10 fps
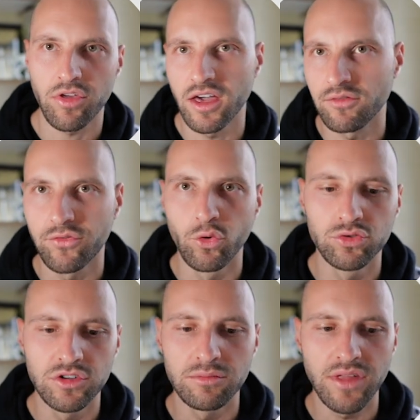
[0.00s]
I have a full
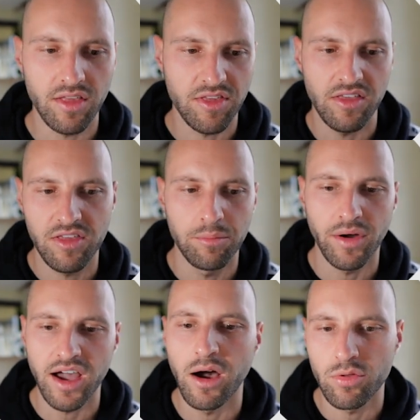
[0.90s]
team that sets up
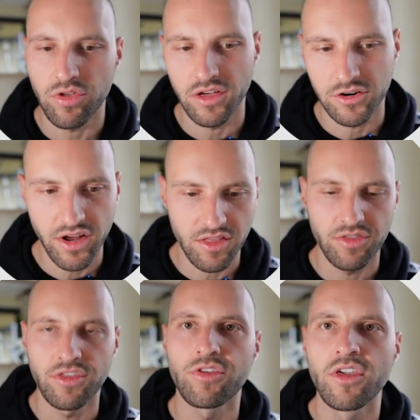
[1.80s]
accounts and creates
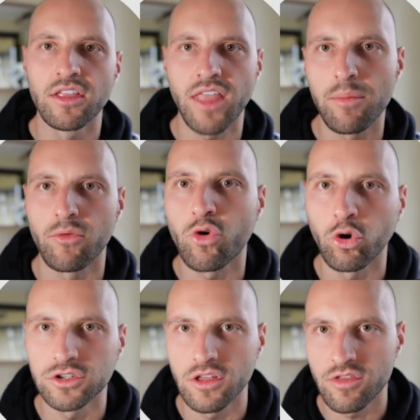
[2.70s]
this type of
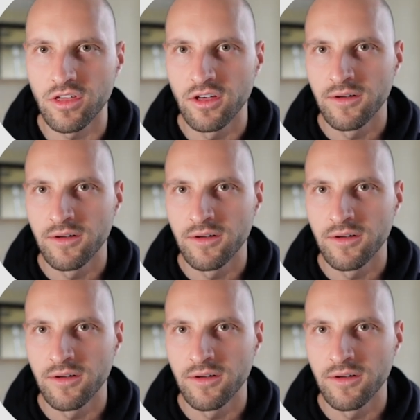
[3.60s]
content